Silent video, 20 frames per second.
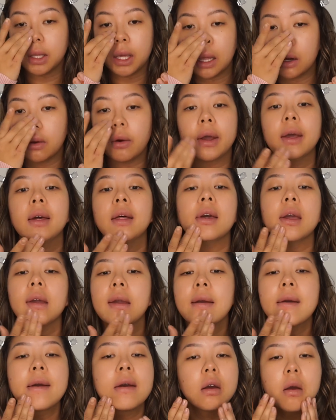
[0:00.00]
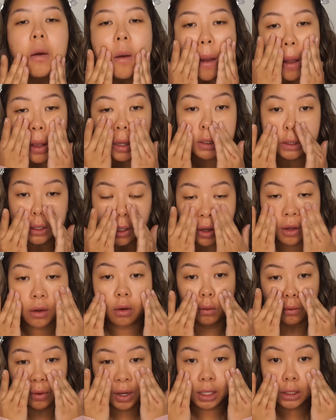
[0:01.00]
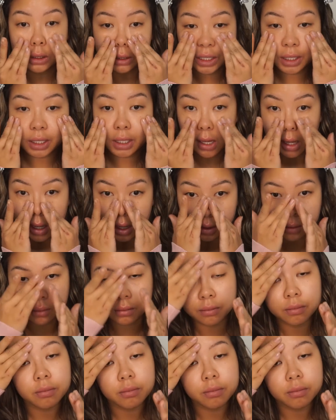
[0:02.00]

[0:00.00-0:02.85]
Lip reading: get oily, so around here